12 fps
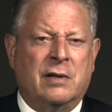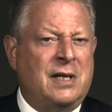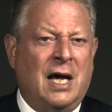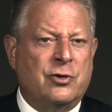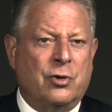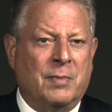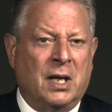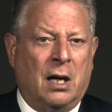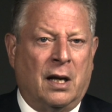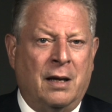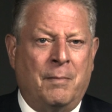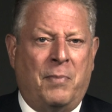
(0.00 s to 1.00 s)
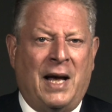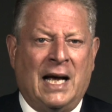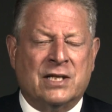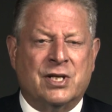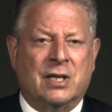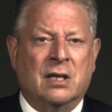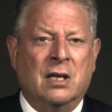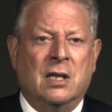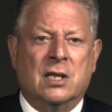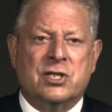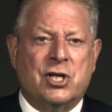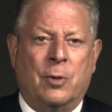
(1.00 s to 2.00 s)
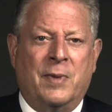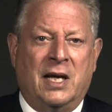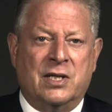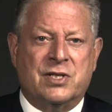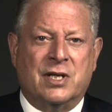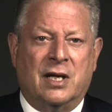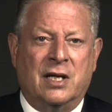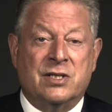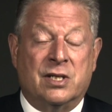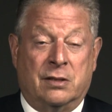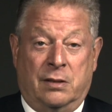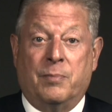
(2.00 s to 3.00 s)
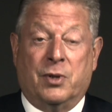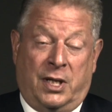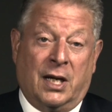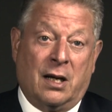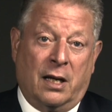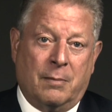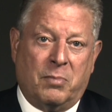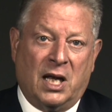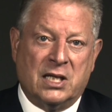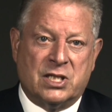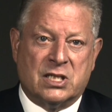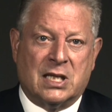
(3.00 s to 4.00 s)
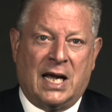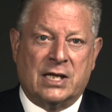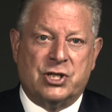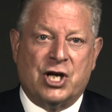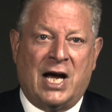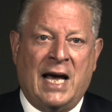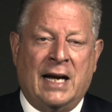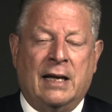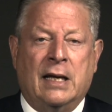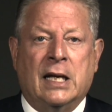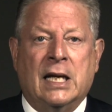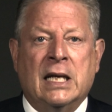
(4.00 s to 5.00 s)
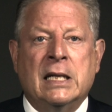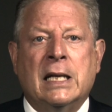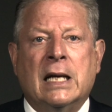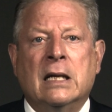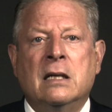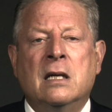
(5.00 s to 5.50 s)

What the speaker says: detrimental impacts in so many cities, and particularly in places like China and India,